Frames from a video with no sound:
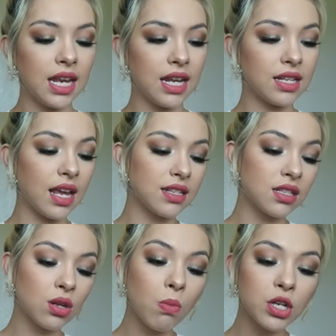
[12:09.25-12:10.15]
and it
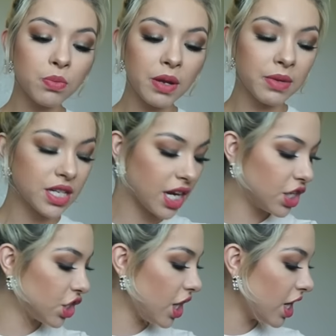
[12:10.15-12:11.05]
has so much
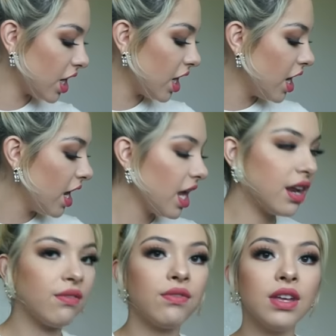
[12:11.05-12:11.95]
pigmentation,
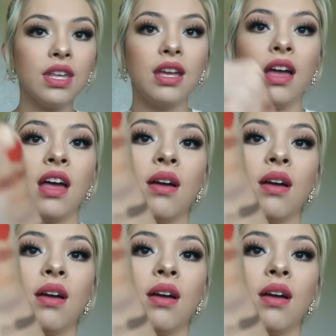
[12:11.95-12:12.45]
and I really